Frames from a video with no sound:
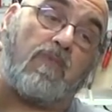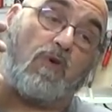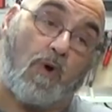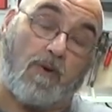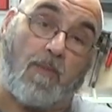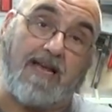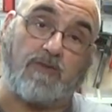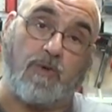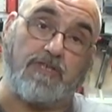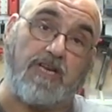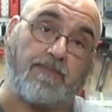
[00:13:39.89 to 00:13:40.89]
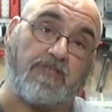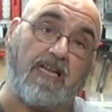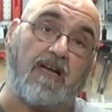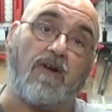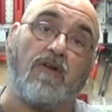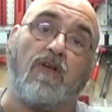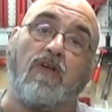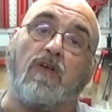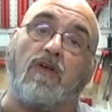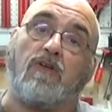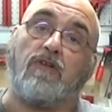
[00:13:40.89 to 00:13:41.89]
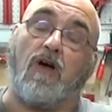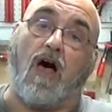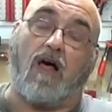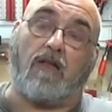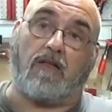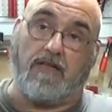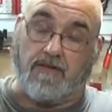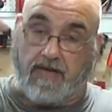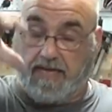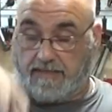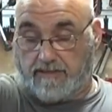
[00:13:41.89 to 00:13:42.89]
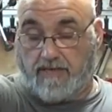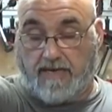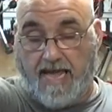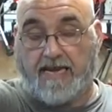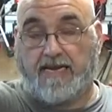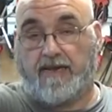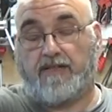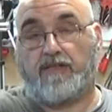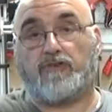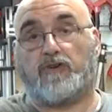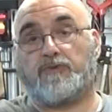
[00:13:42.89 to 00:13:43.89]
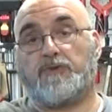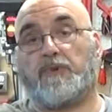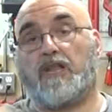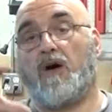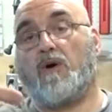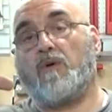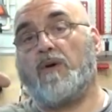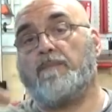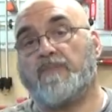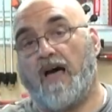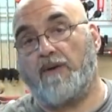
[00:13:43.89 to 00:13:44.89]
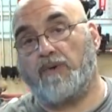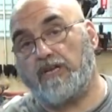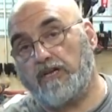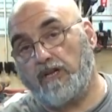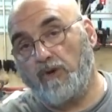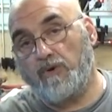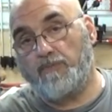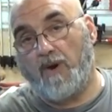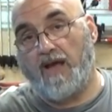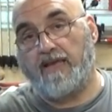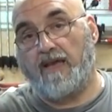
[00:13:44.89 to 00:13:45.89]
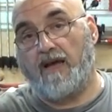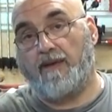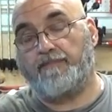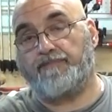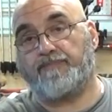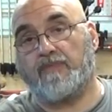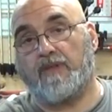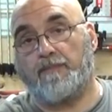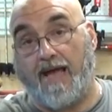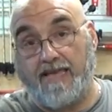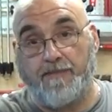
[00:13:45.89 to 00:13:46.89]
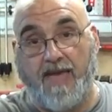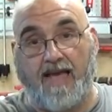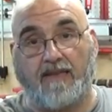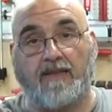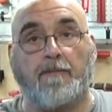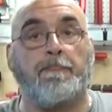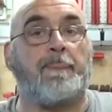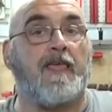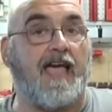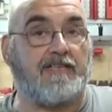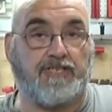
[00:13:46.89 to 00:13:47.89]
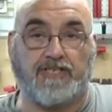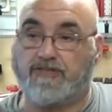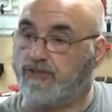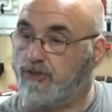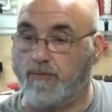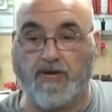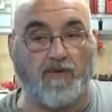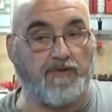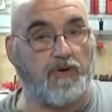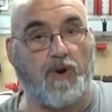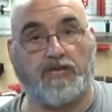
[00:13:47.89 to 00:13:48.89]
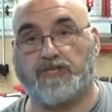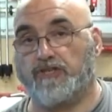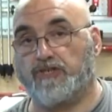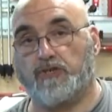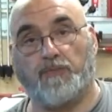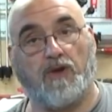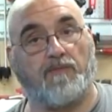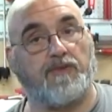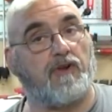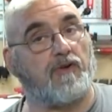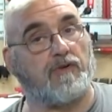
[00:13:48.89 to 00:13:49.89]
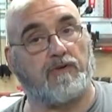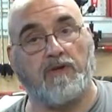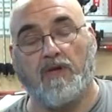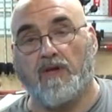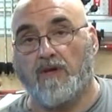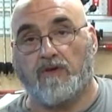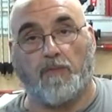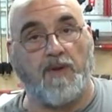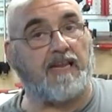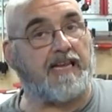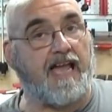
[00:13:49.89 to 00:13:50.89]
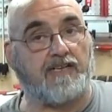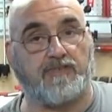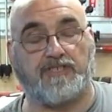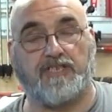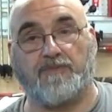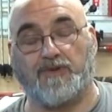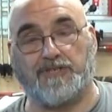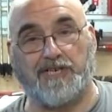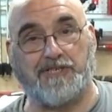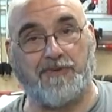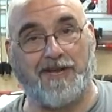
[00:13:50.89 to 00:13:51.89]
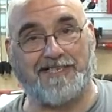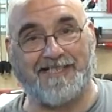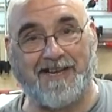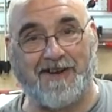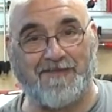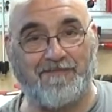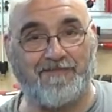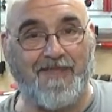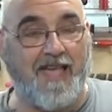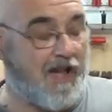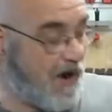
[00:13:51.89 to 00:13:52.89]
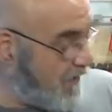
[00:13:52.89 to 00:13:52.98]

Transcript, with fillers: you want a Mike's wood shop sticker, I'll, again in the description below, I will include my, um, my email and just shoot me over the question or shoot me over your, your mailing address and we'll send you out a sticker. All